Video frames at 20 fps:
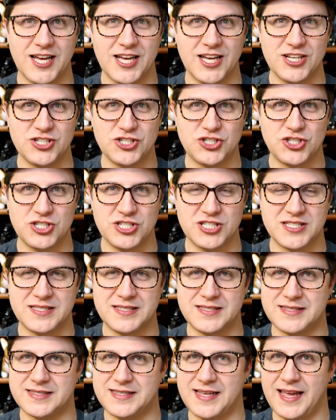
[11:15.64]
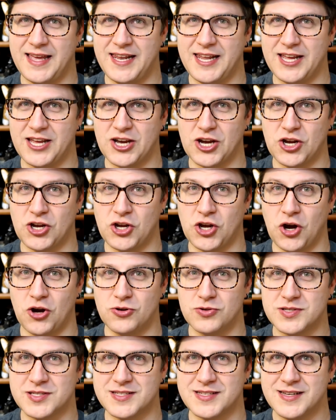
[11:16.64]
And she's dating a
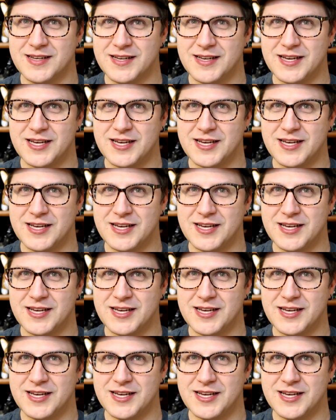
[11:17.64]
ghost